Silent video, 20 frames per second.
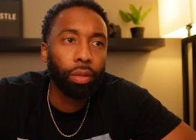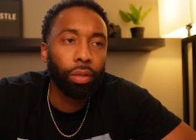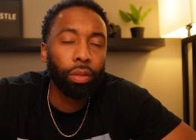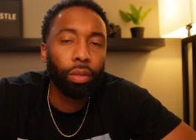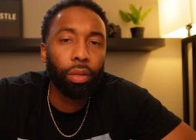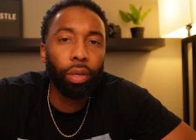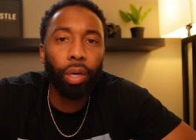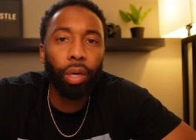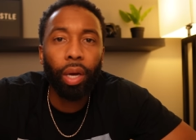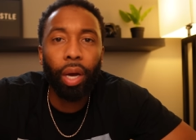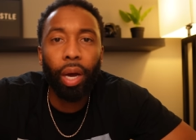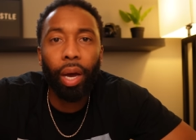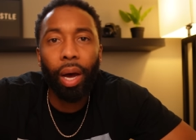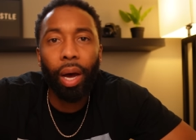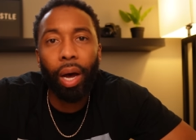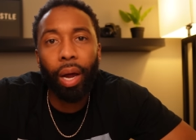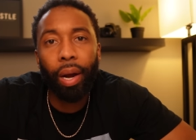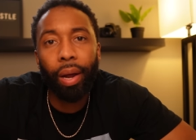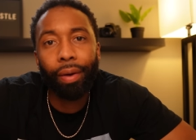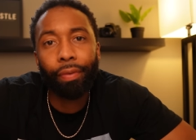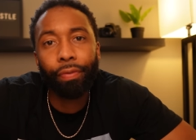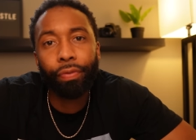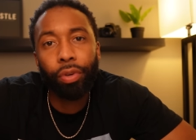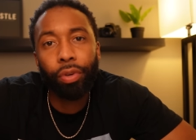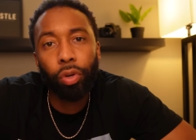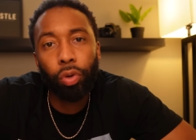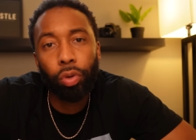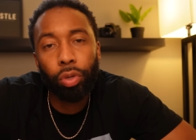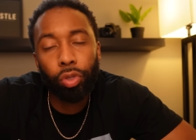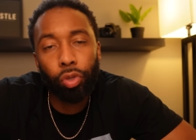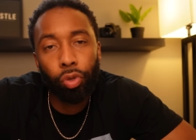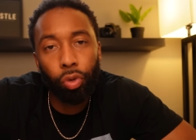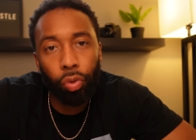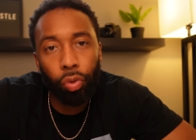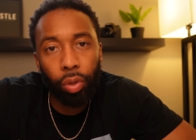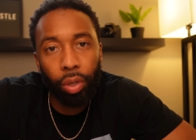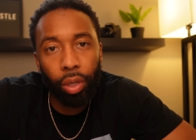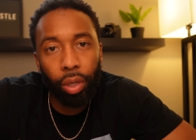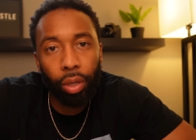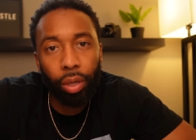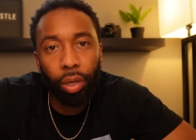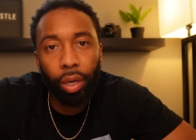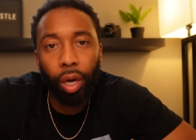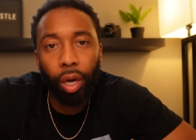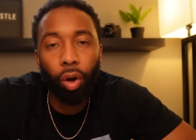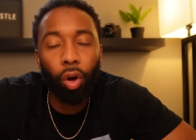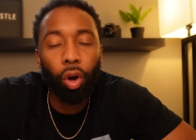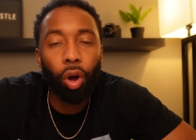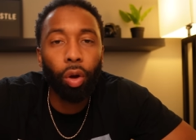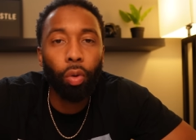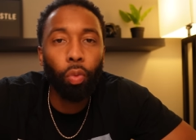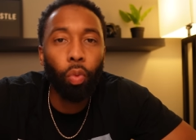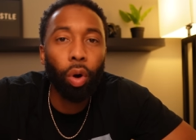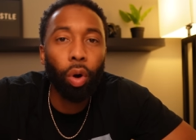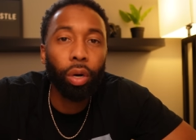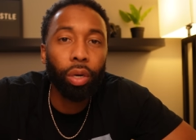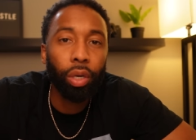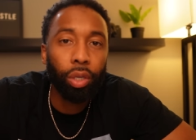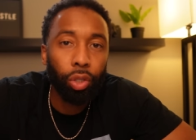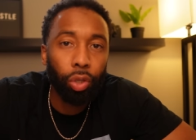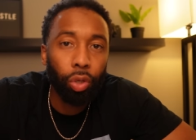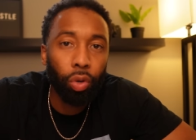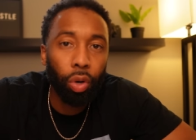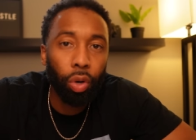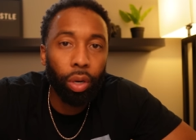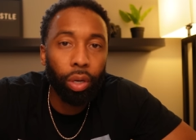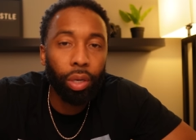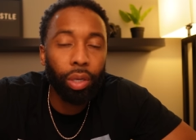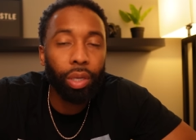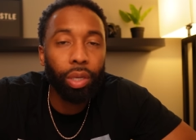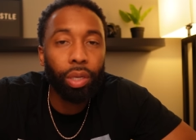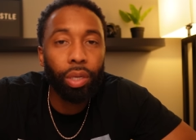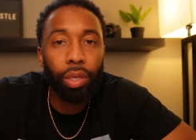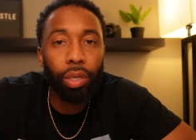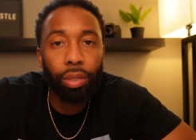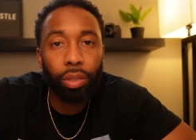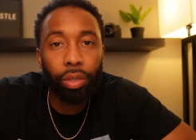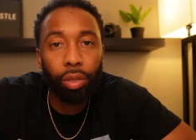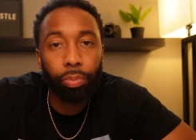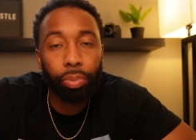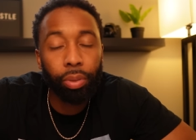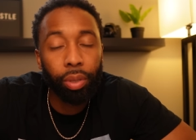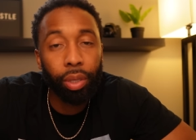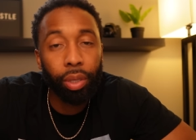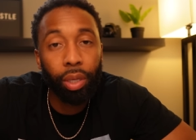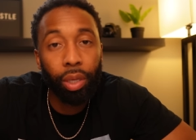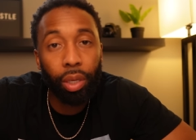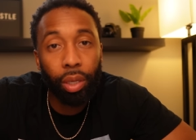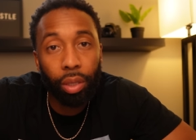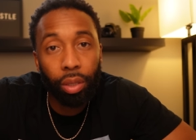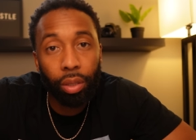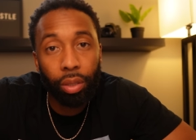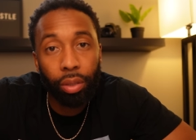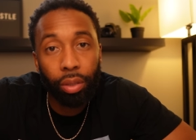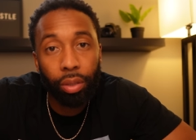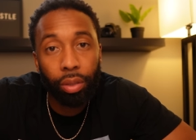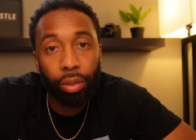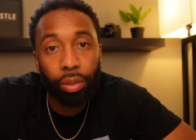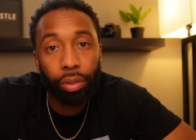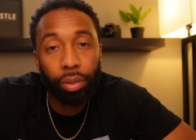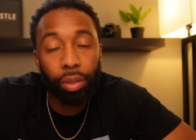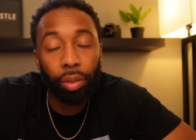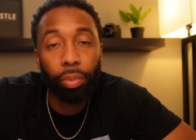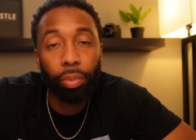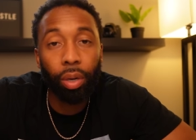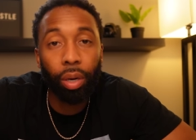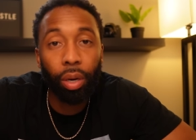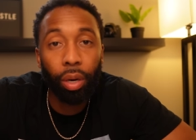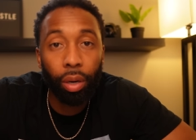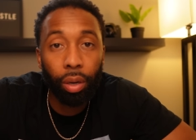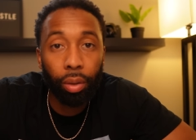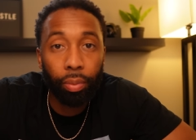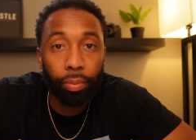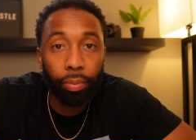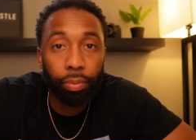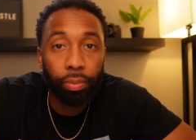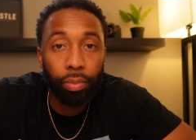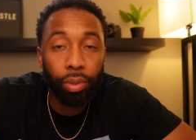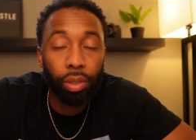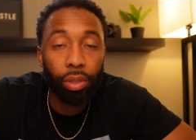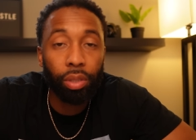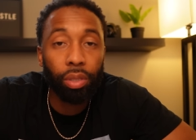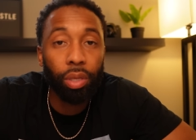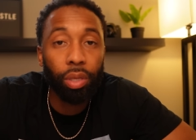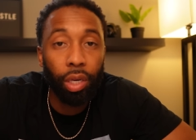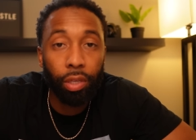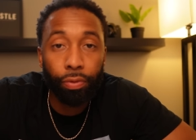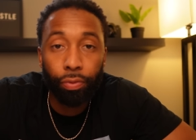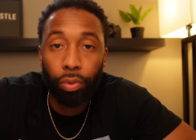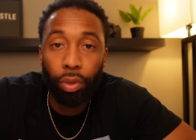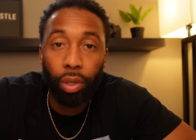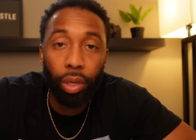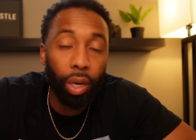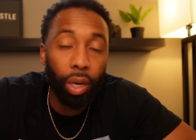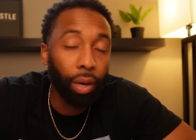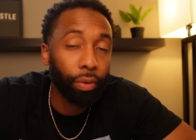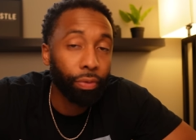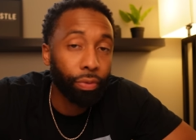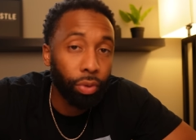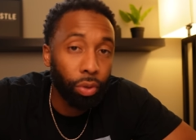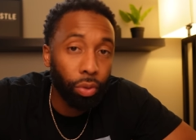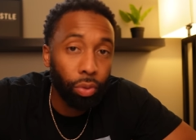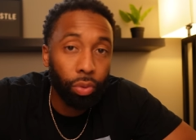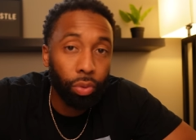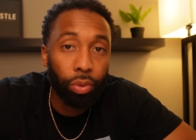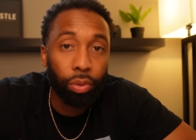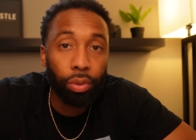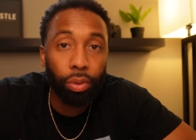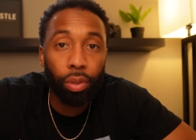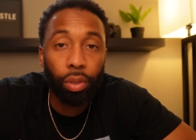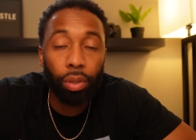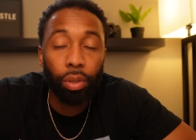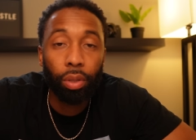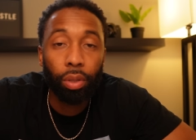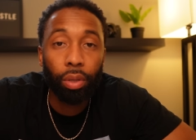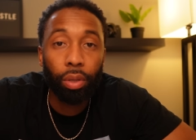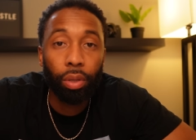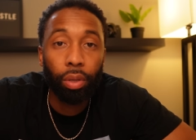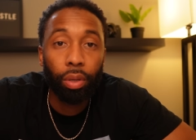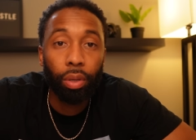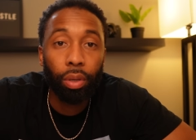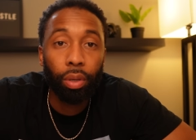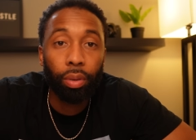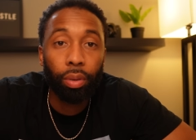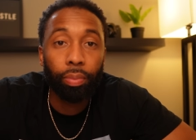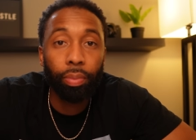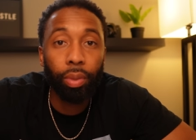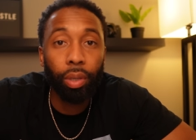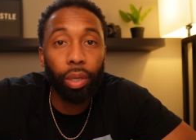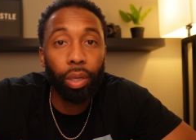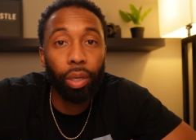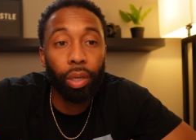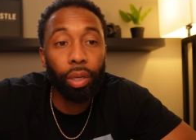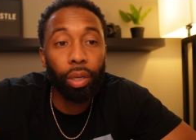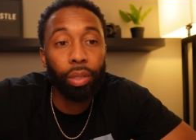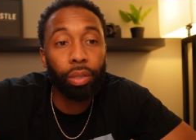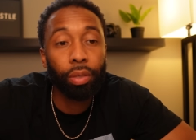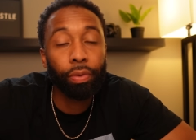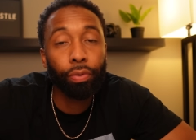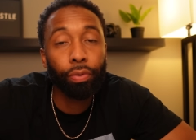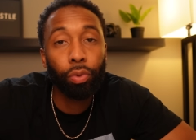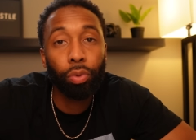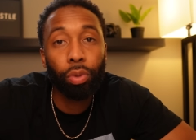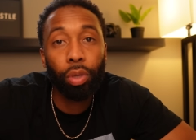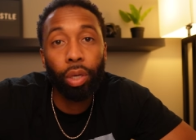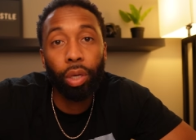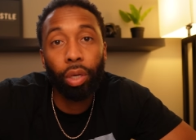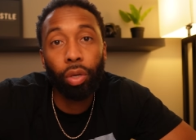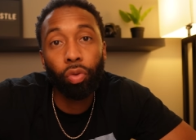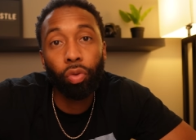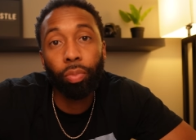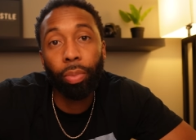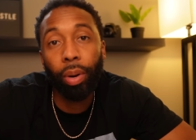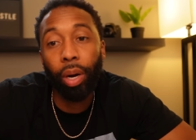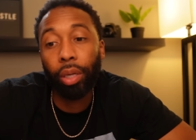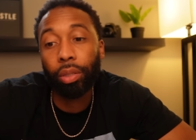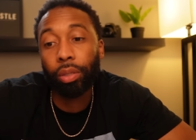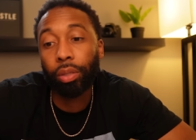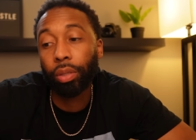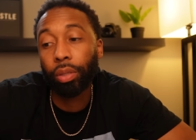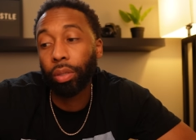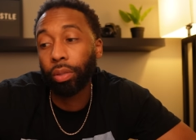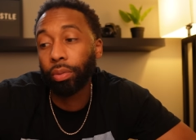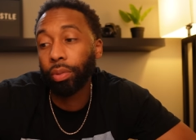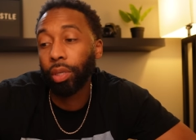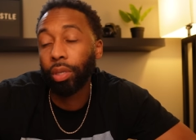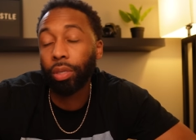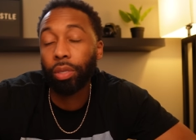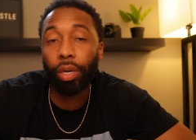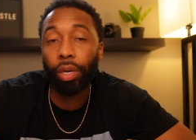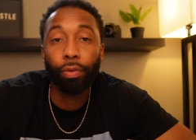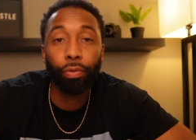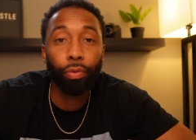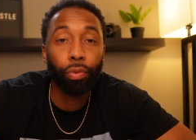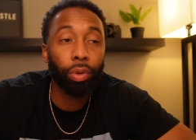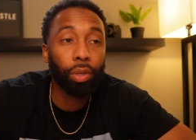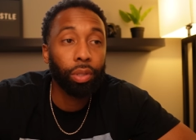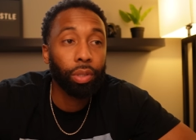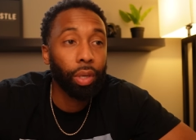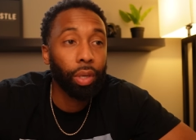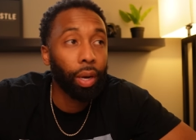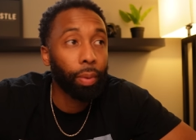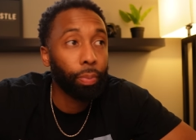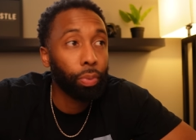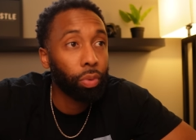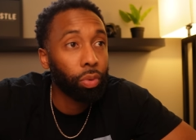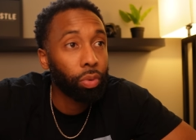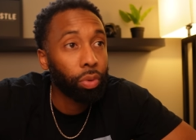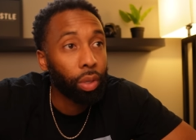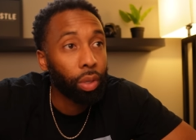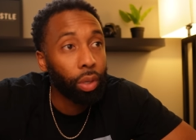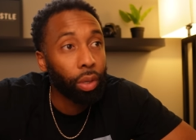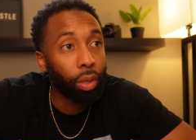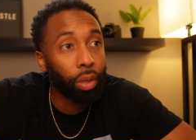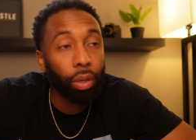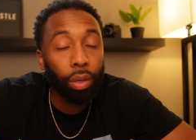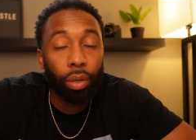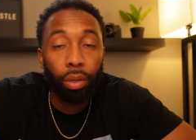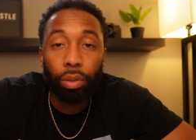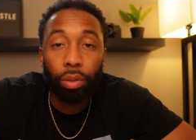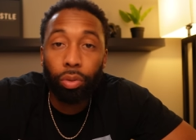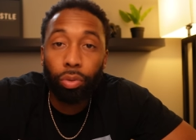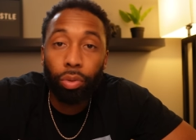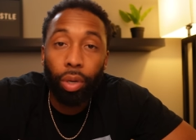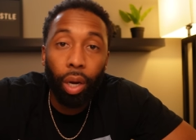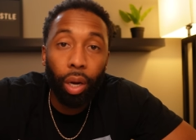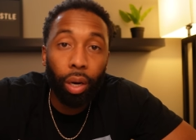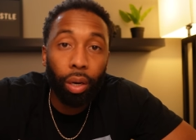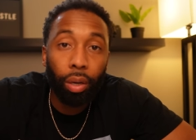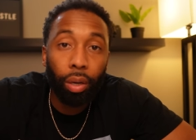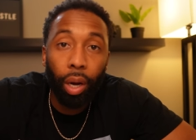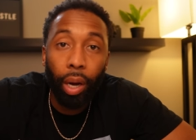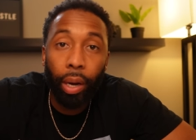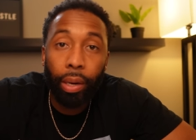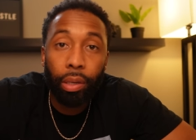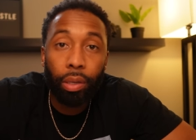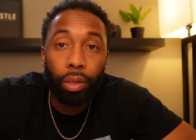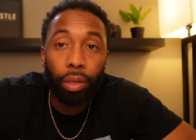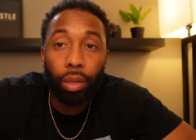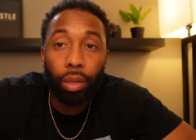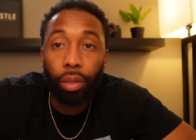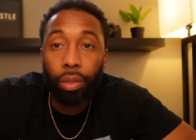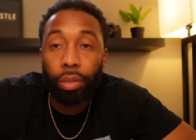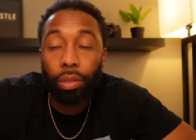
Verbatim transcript: look at how that field is doing look at all the work that you're going to need to put in to become successful in that field because if you think you about to just say for example you got an idea to